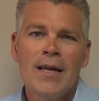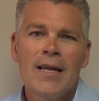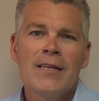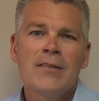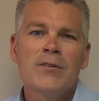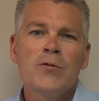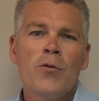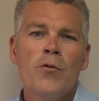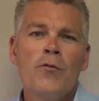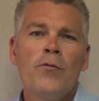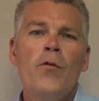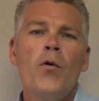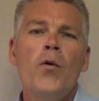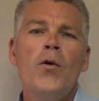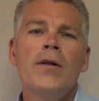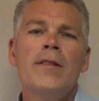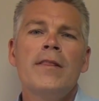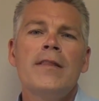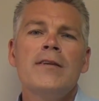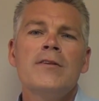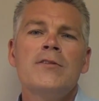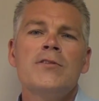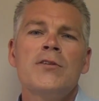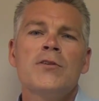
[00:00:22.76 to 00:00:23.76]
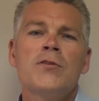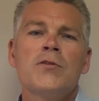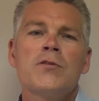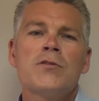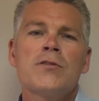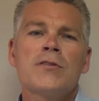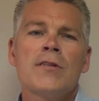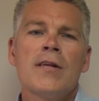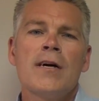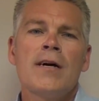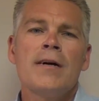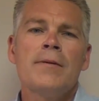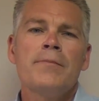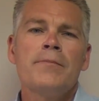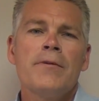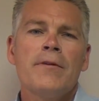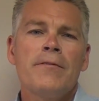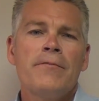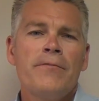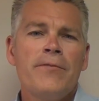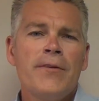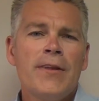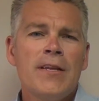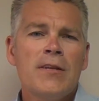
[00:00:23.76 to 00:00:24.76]
To avoid this year's slump,
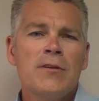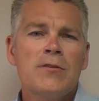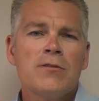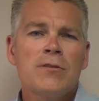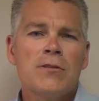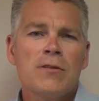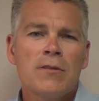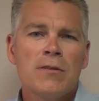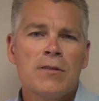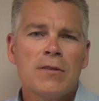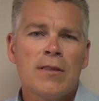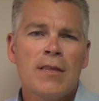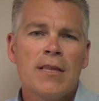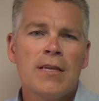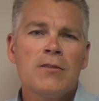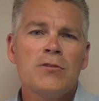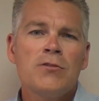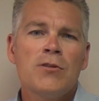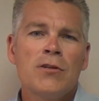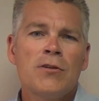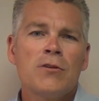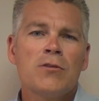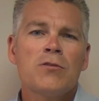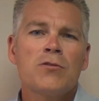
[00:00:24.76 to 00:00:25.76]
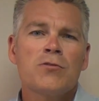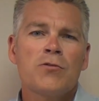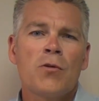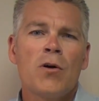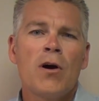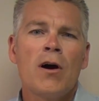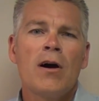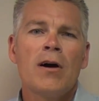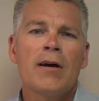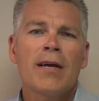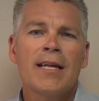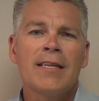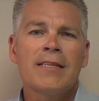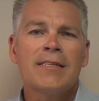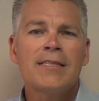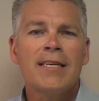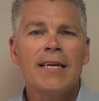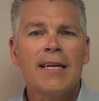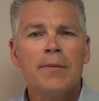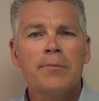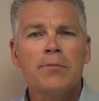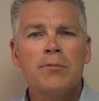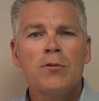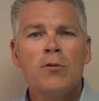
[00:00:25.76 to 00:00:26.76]
finish this year strong, and
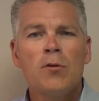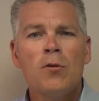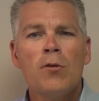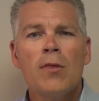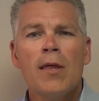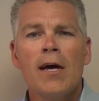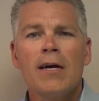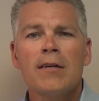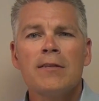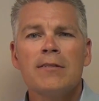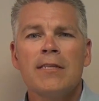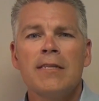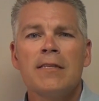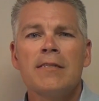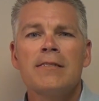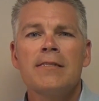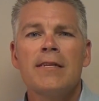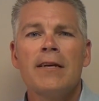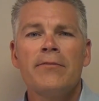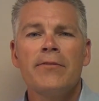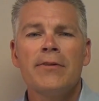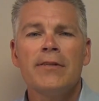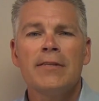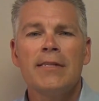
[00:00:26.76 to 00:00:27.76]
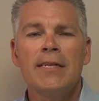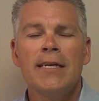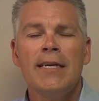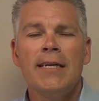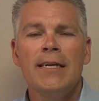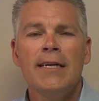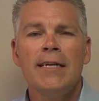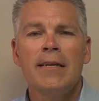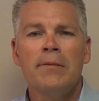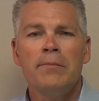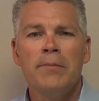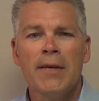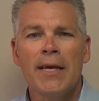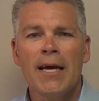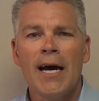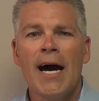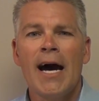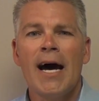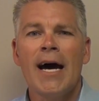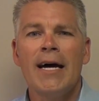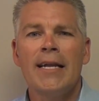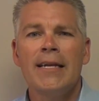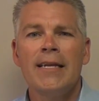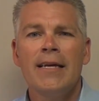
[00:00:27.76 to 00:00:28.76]
set up 2017 and
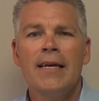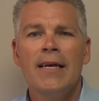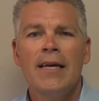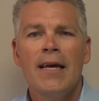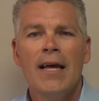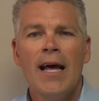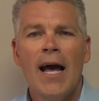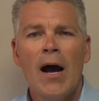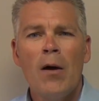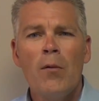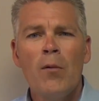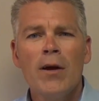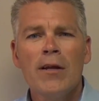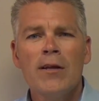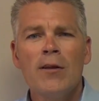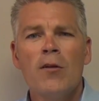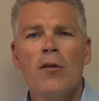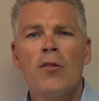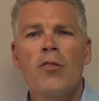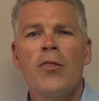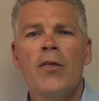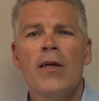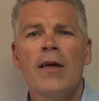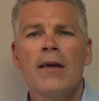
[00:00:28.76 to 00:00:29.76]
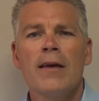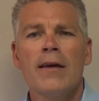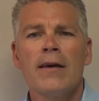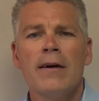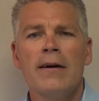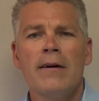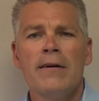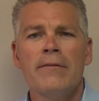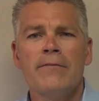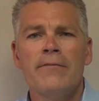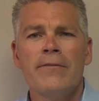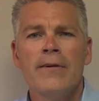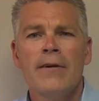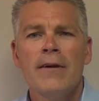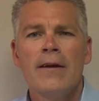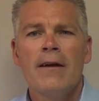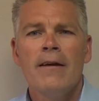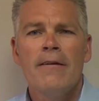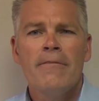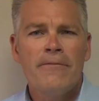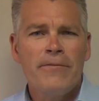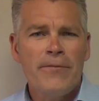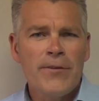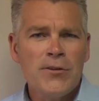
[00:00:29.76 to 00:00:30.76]
beyond, I want you to think of
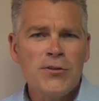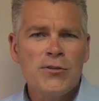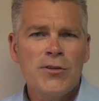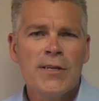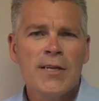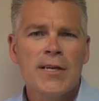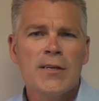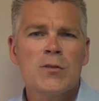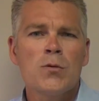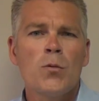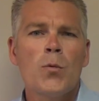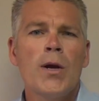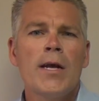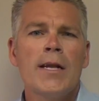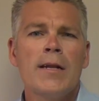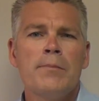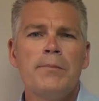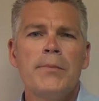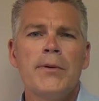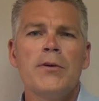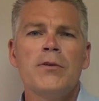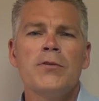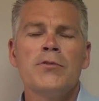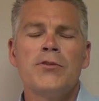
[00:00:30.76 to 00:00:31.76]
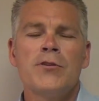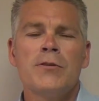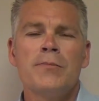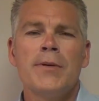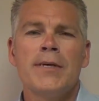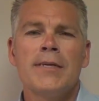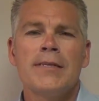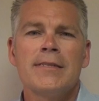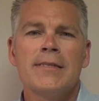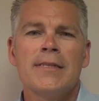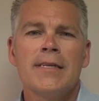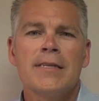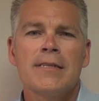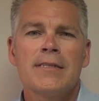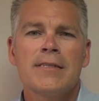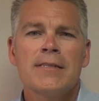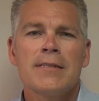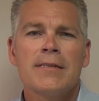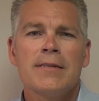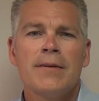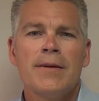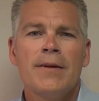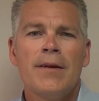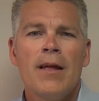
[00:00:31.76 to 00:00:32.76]
fishing as a way to build your business.
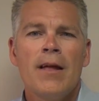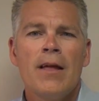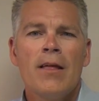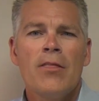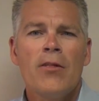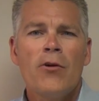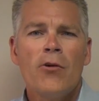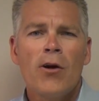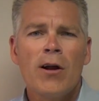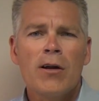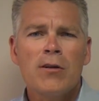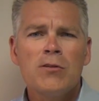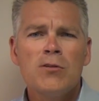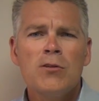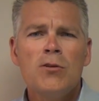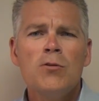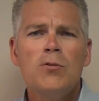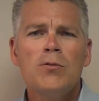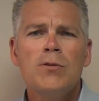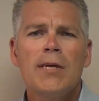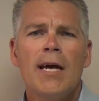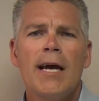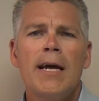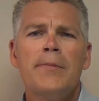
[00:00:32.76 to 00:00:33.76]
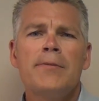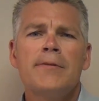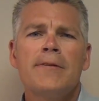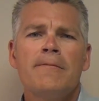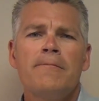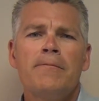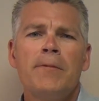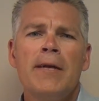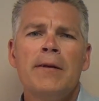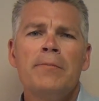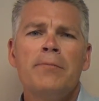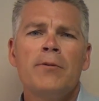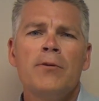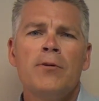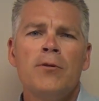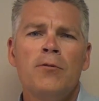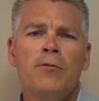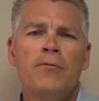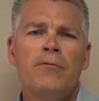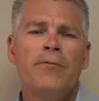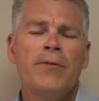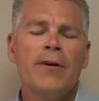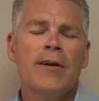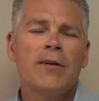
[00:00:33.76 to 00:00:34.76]
There are two types of people who
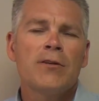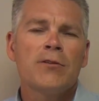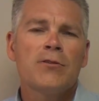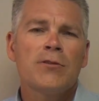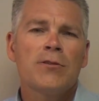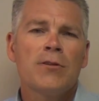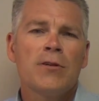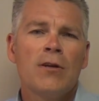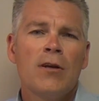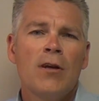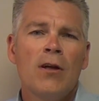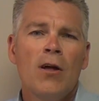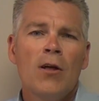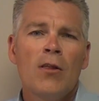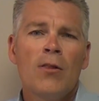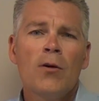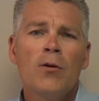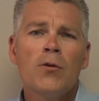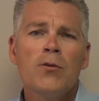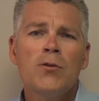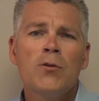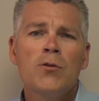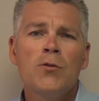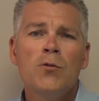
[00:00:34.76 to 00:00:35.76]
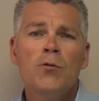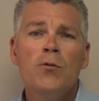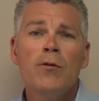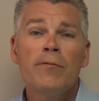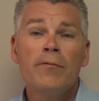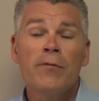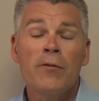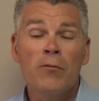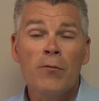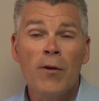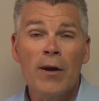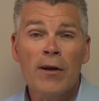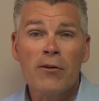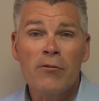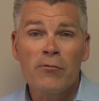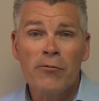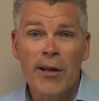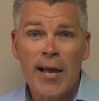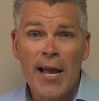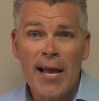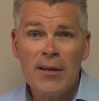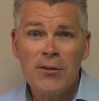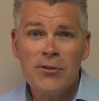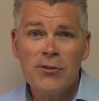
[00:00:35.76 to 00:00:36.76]
fish: those who do it for
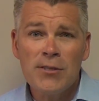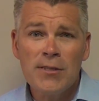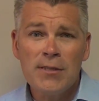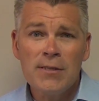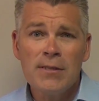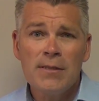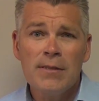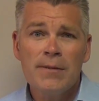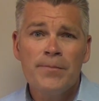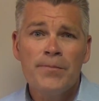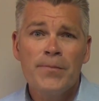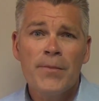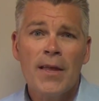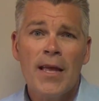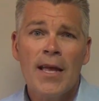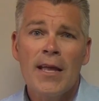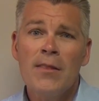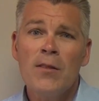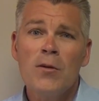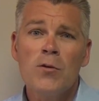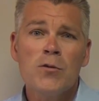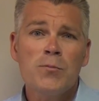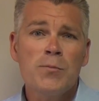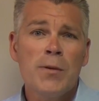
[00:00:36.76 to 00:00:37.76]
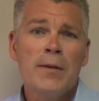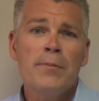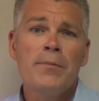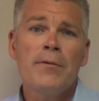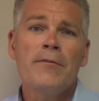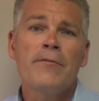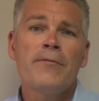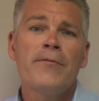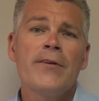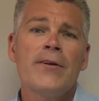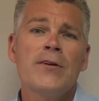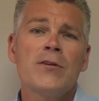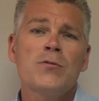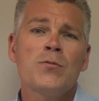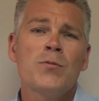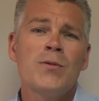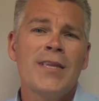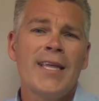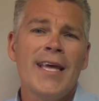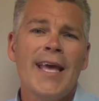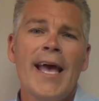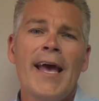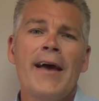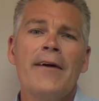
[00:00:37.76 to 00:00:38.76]
recreation, and those people fish when
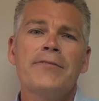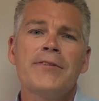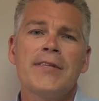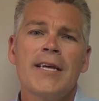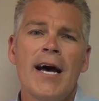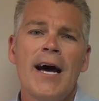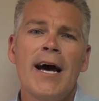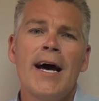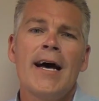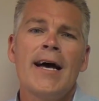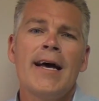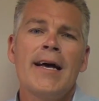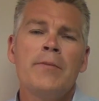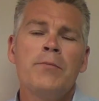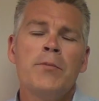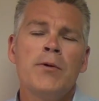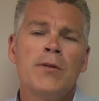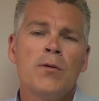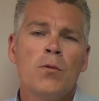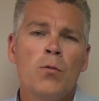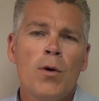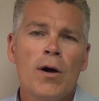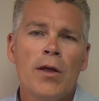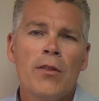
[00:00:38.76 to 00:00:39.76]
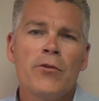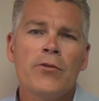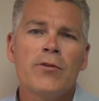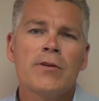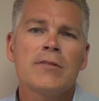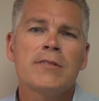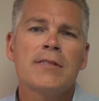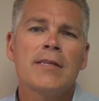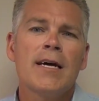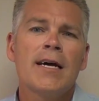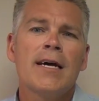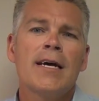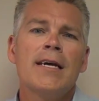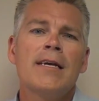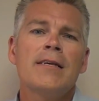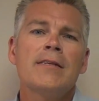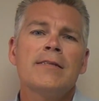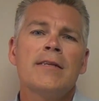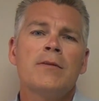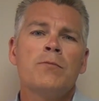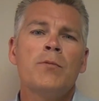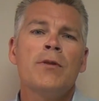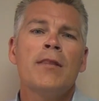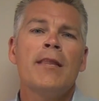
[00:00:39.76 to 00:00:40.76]
they have time, when the weather is nice,
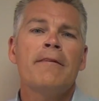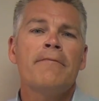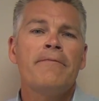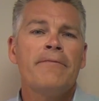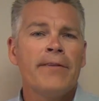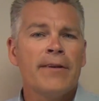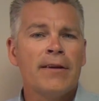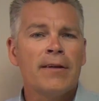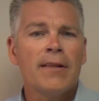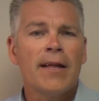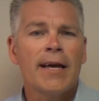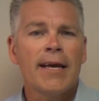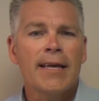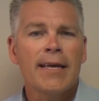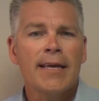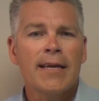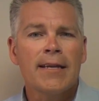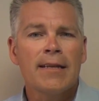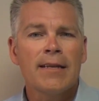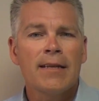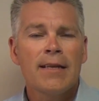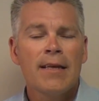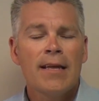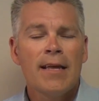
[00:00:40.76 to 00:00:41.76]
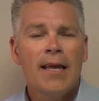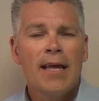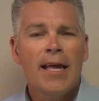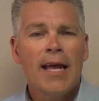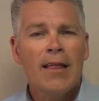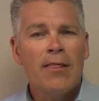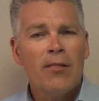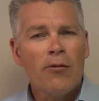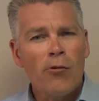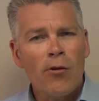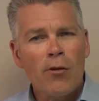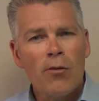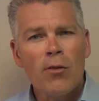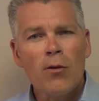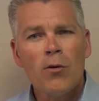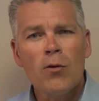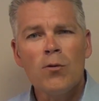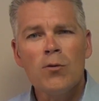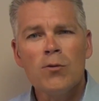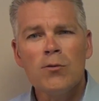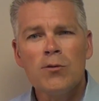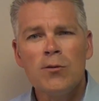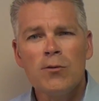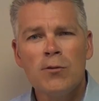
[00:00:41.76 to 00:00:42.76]
and when they feel like it. And there are
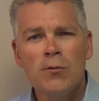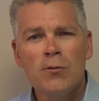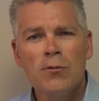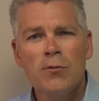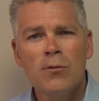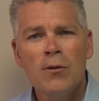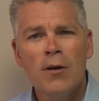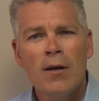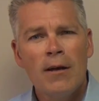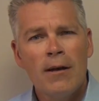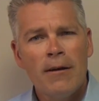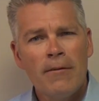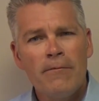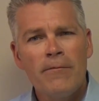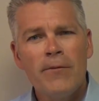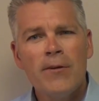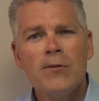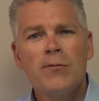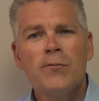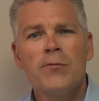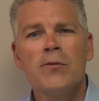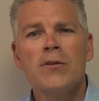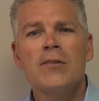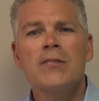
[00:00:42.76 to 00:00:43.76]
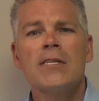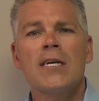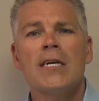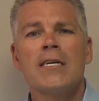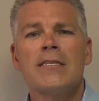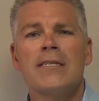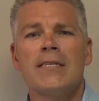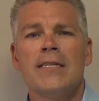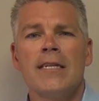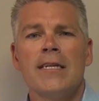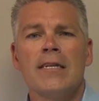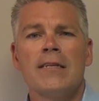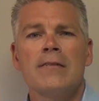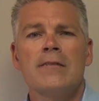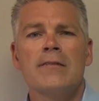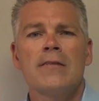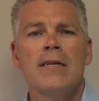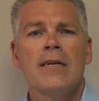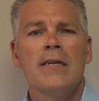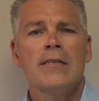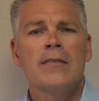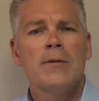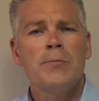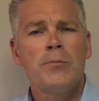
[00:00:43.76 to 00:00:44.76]
those who fish for sustenance,
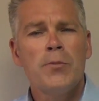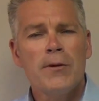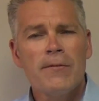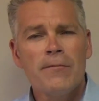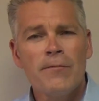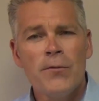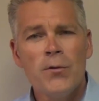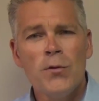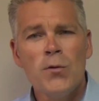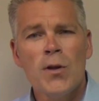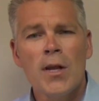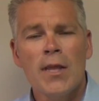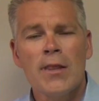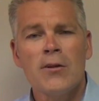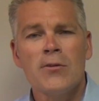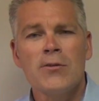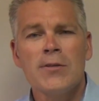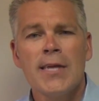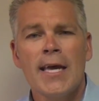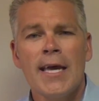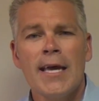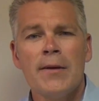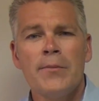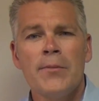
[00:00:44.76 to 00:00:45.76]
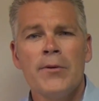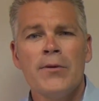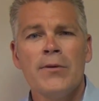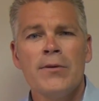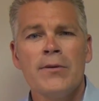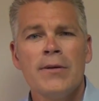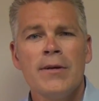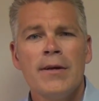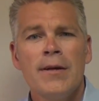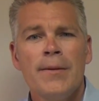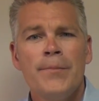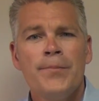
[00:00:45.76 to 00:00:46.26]
to put food on their table.